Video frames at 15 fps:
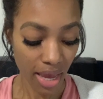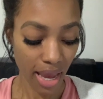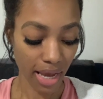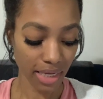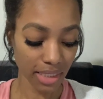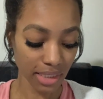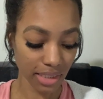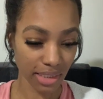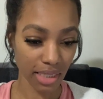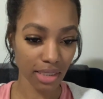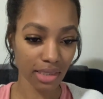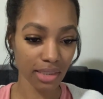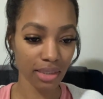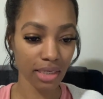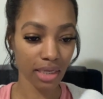And he said
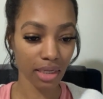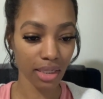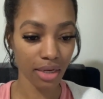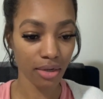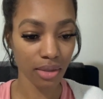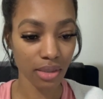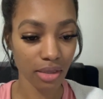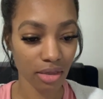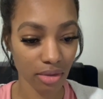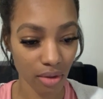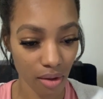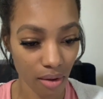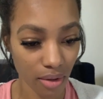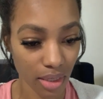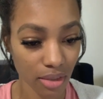to declare this
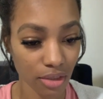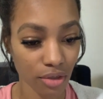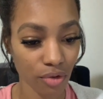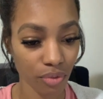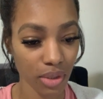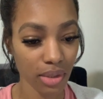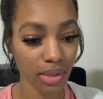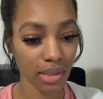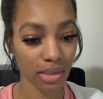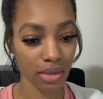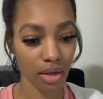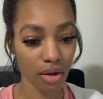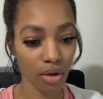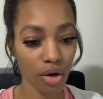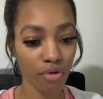song and decree this
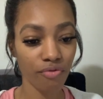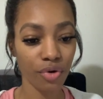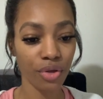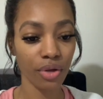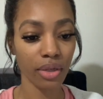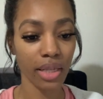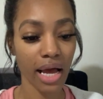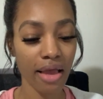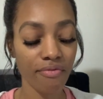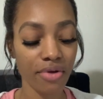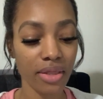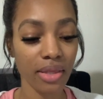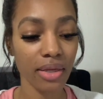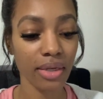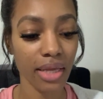song over your life
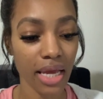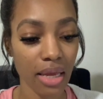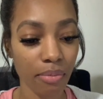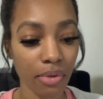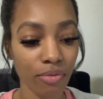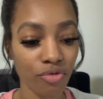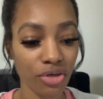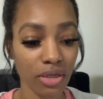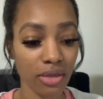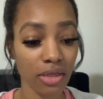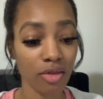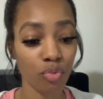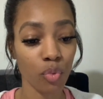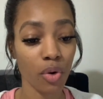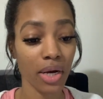in the name of
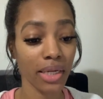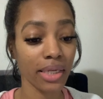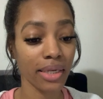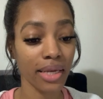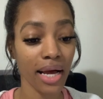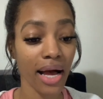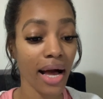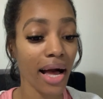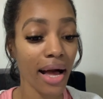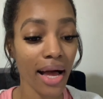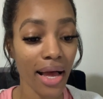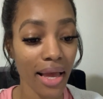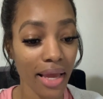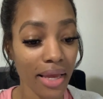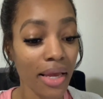Jesus. One
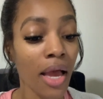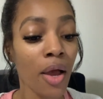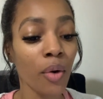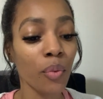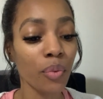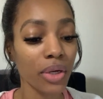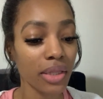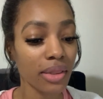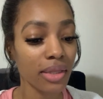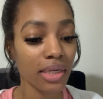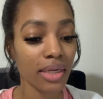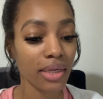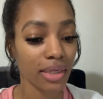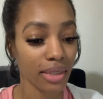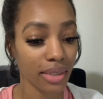night with the
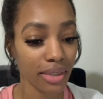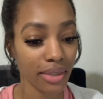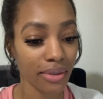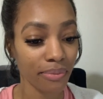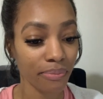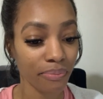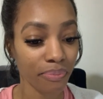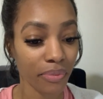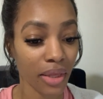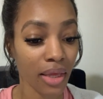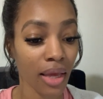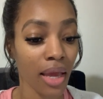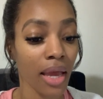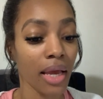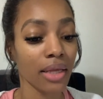King
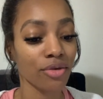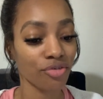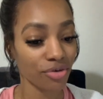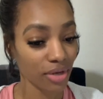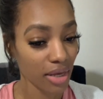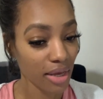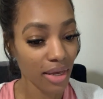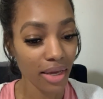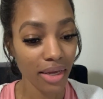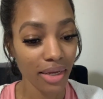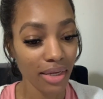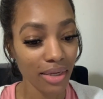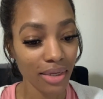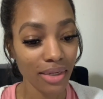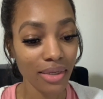
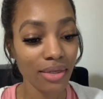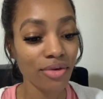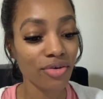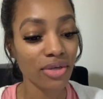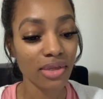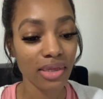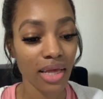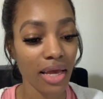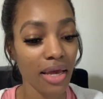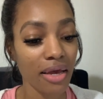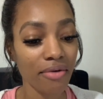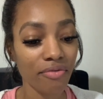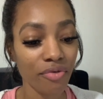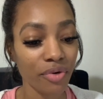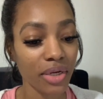changes
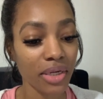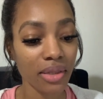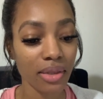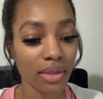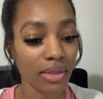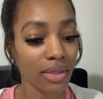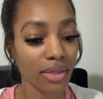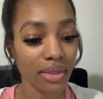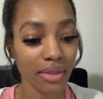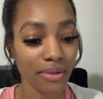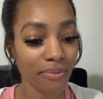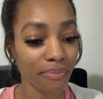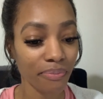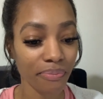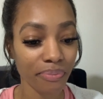
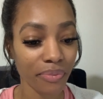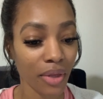everything.